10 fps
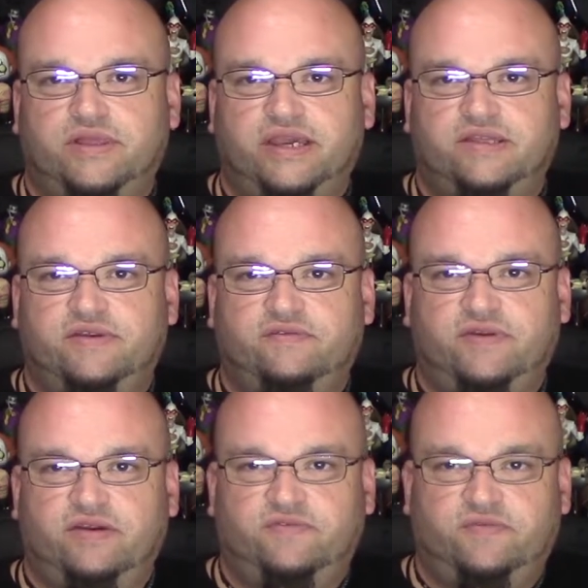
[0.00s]
like if
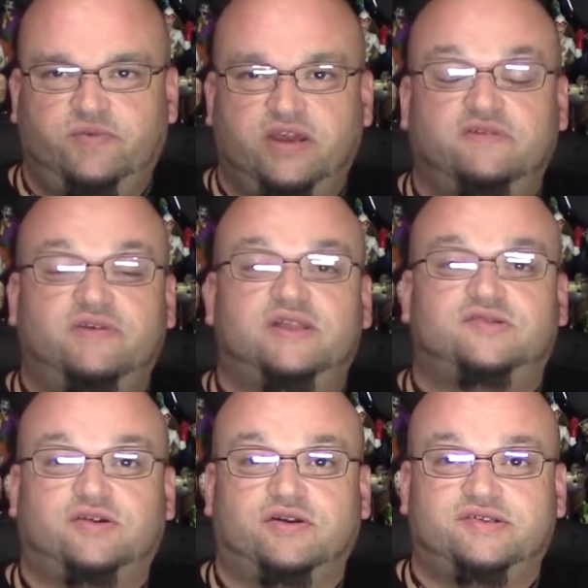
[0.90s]
if an event
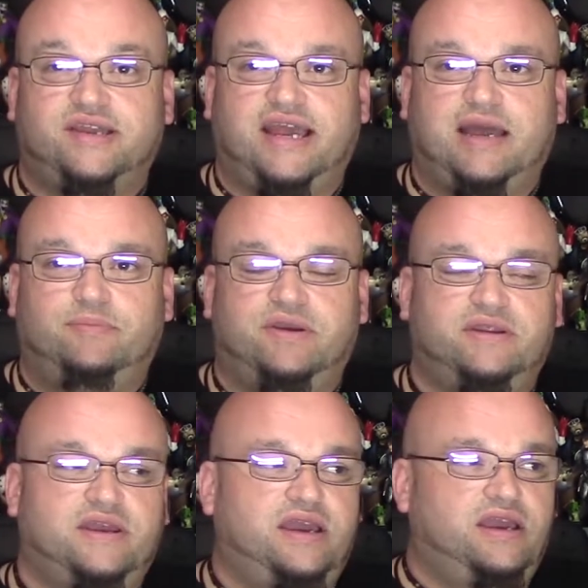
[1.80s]
starts to
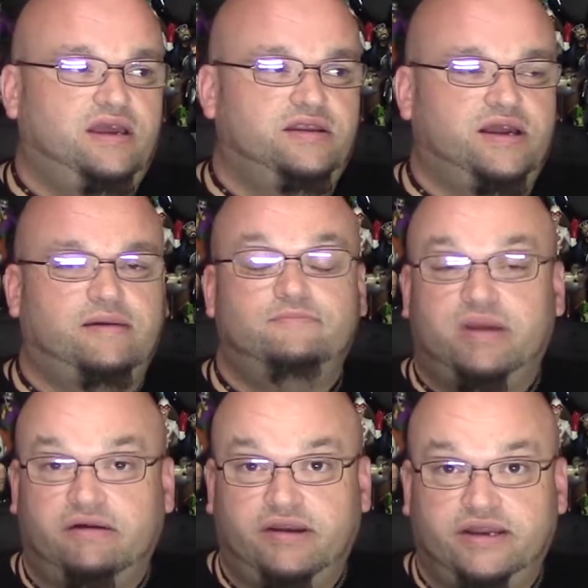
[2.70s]
happen and I'm
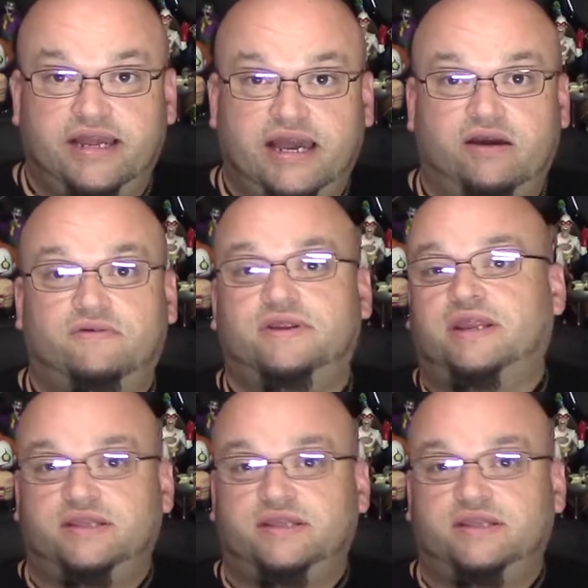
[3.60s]
bearing down and